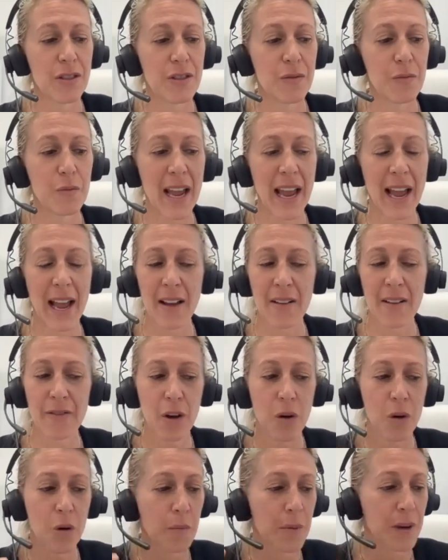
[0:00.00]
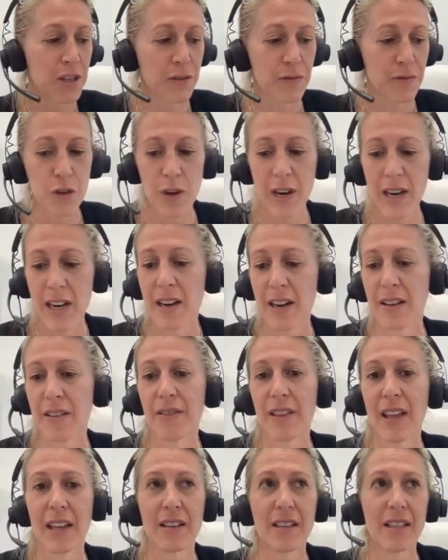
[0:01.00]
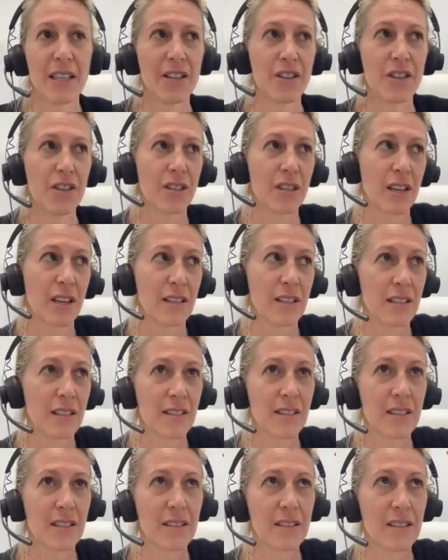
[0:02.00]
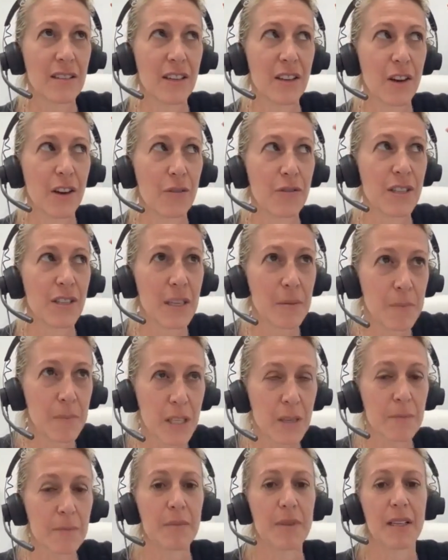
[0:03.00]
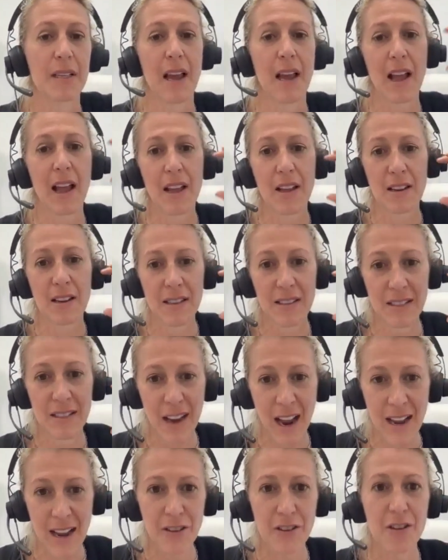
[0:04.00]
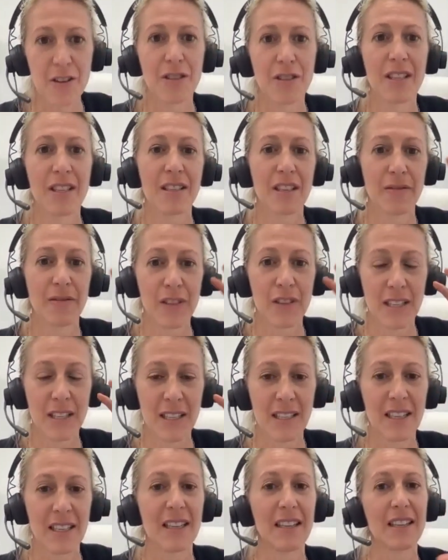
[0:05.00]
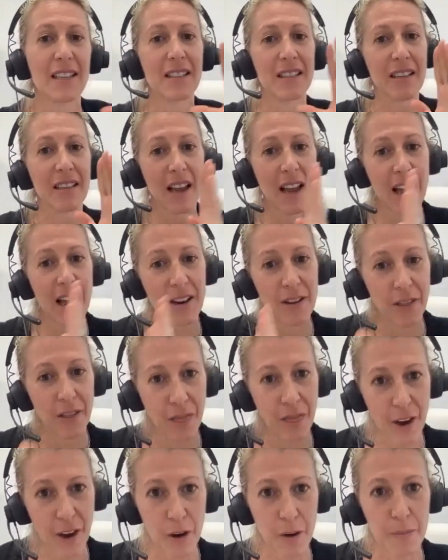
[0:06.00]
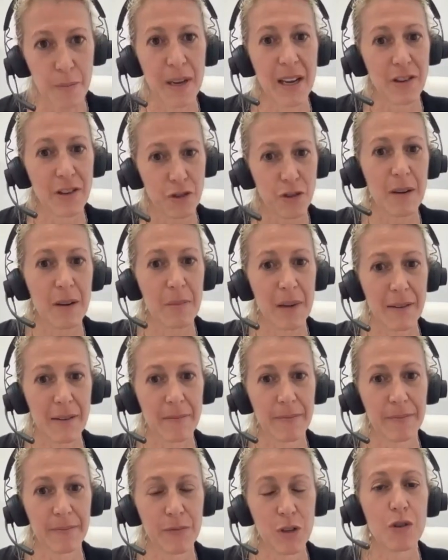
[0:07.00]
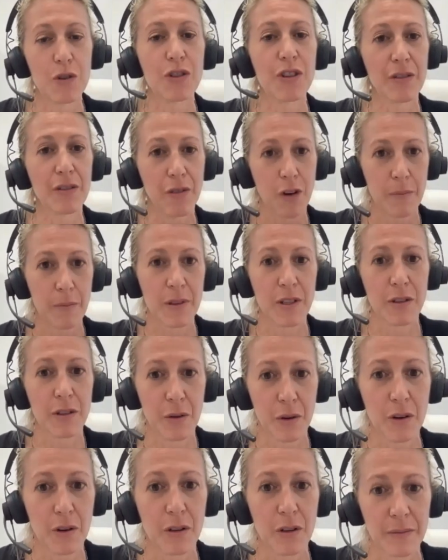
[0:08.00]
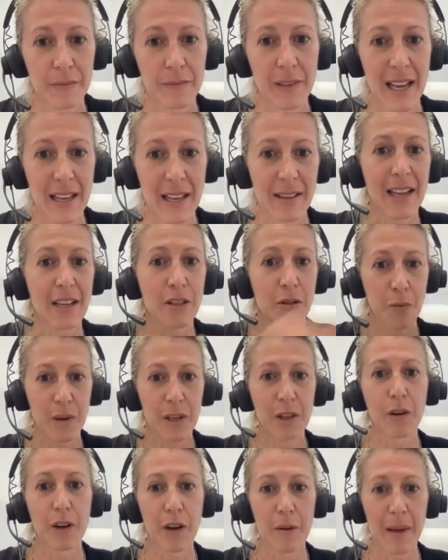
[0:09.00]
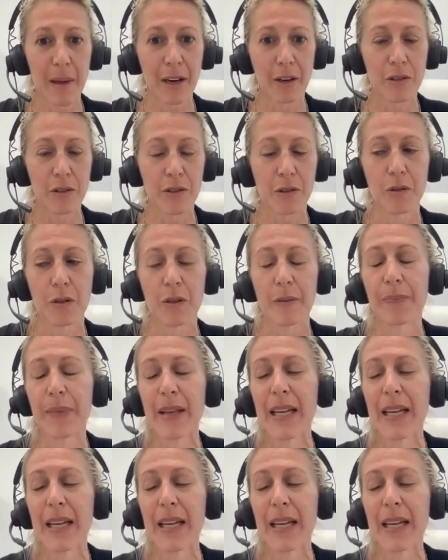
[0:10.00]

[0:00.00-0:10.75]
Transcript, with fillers: we have a whole bunch of training that teaches us, you know, symptoms, diagnosis of the disease and therapy and treatment, usually pharmaceutical. Uh, that's what we learn in medical school.